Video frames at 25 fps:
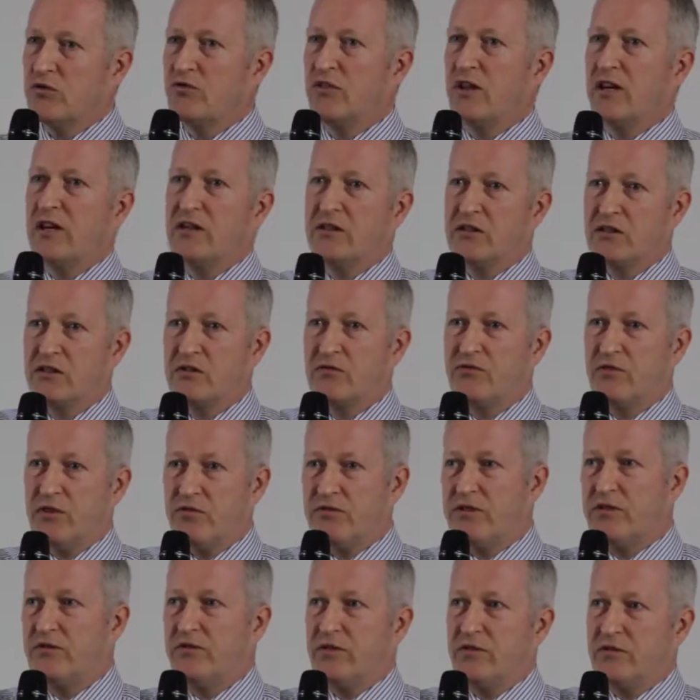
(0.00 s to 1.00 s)
of that is
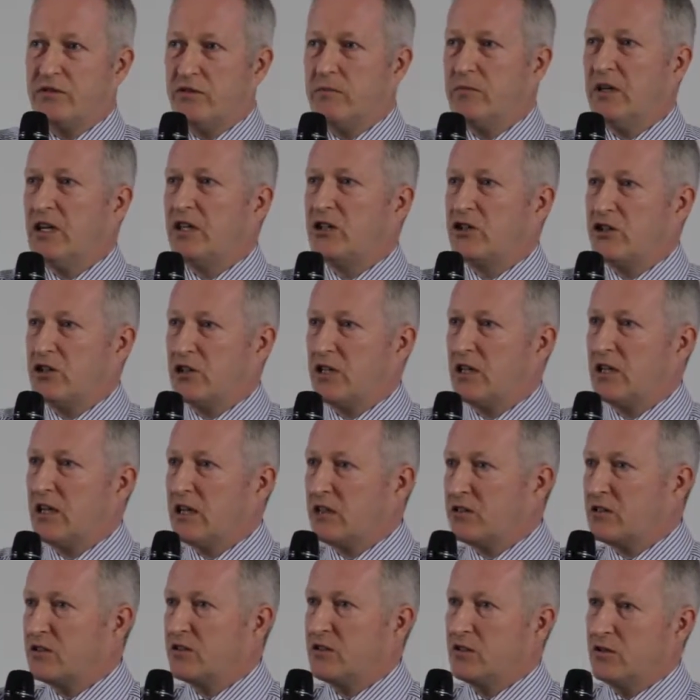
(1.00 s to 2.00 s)
50-50 matching
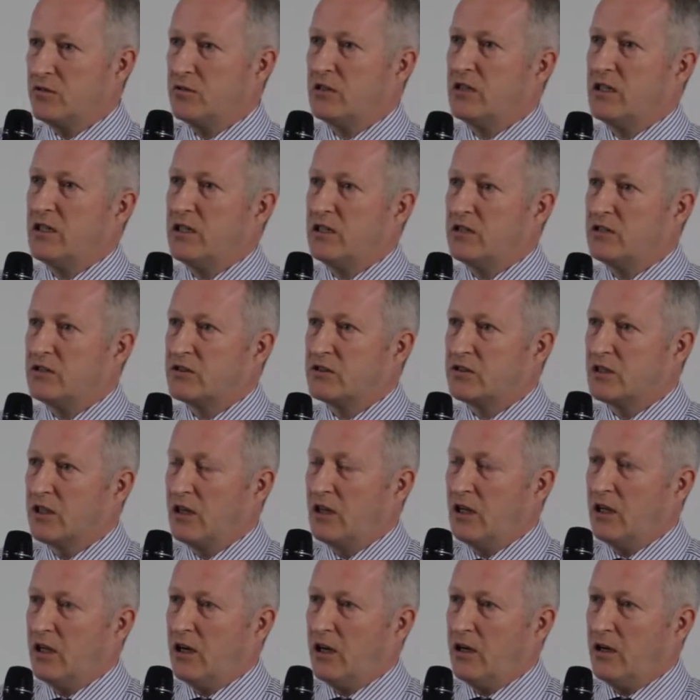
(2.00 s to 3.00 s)
against the UK's
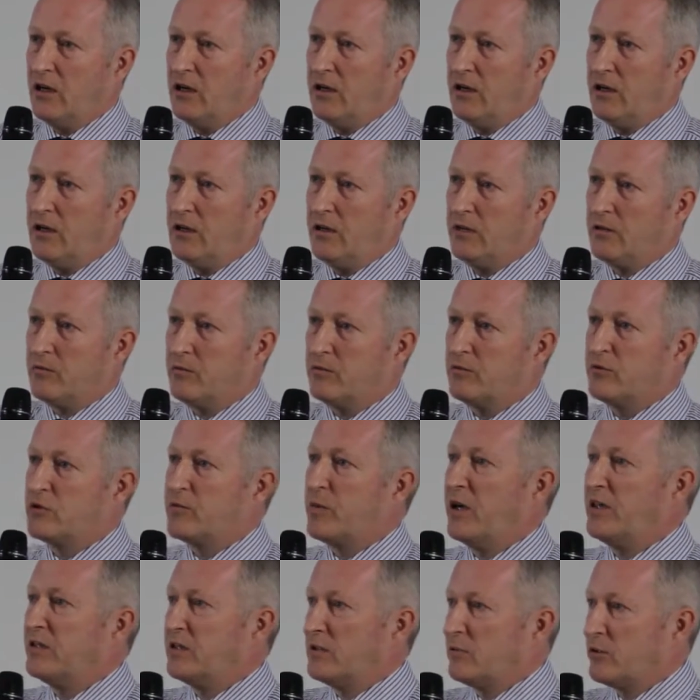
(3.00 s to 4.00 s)

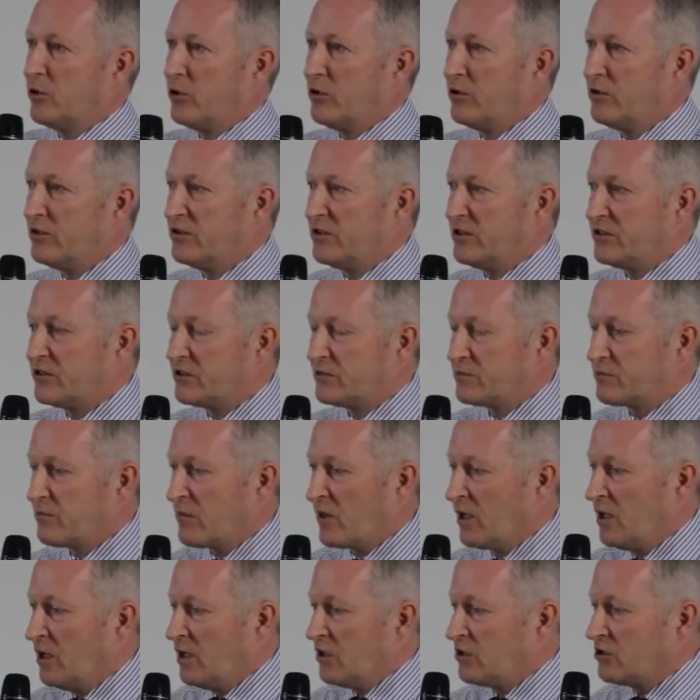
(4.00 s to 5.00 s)
spending priorities.
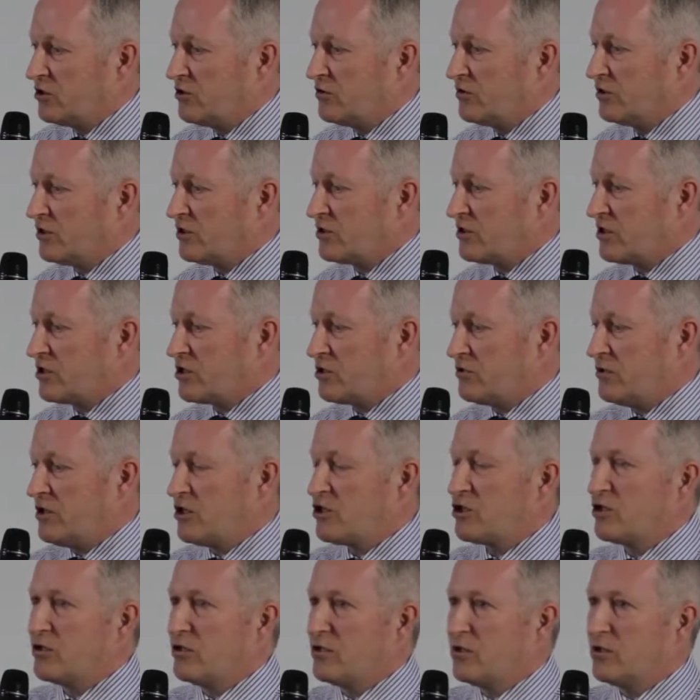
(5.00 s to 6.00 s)
So you've got a
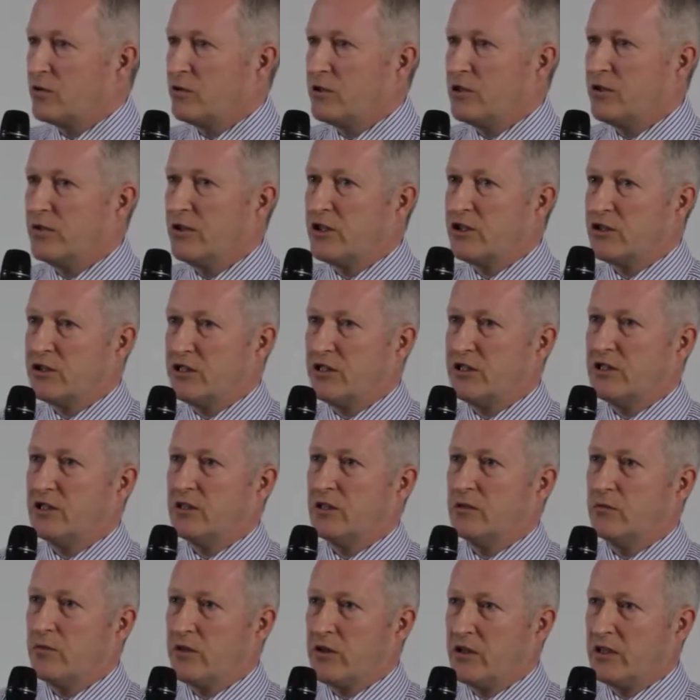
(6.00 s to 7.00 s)
situation there where you actually end
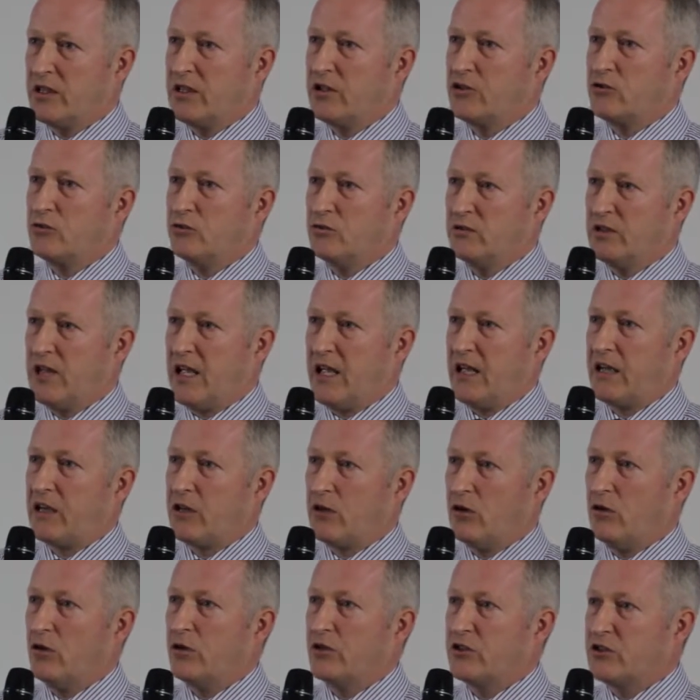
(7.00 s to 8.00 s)
up with an actual net
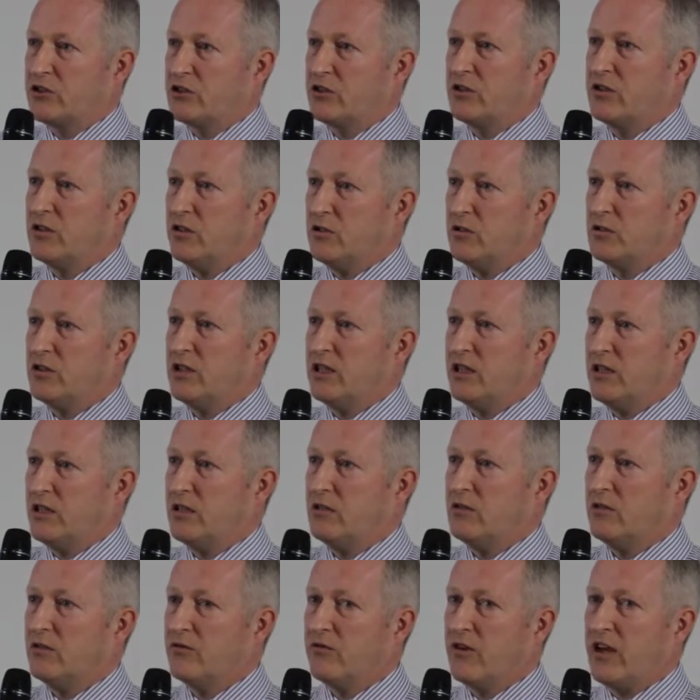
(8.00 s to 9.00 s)
cost to the
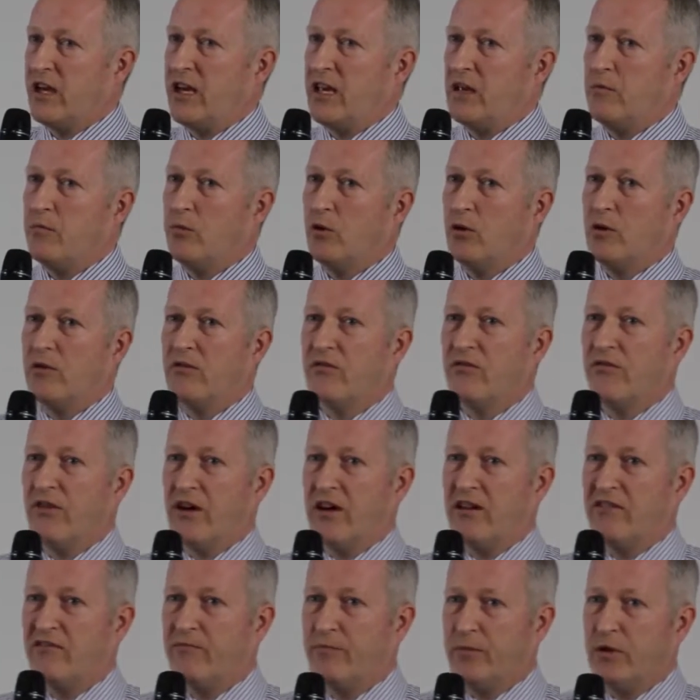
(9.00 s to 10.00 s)
UK of
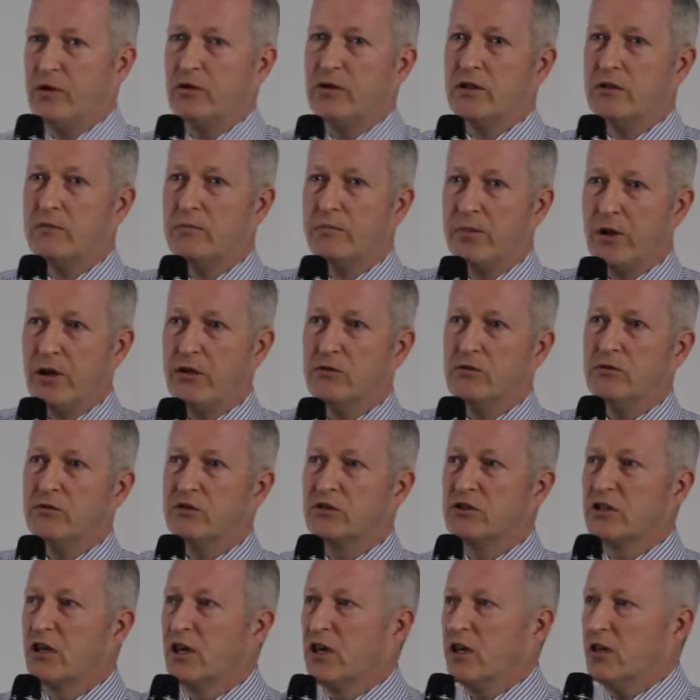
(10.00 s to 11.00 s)
£8.5 billion
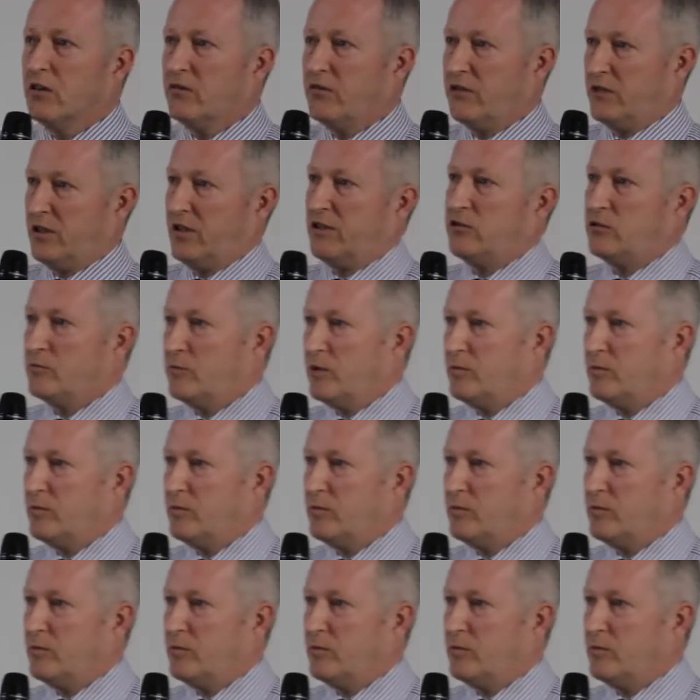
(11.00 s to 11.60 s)
for an annual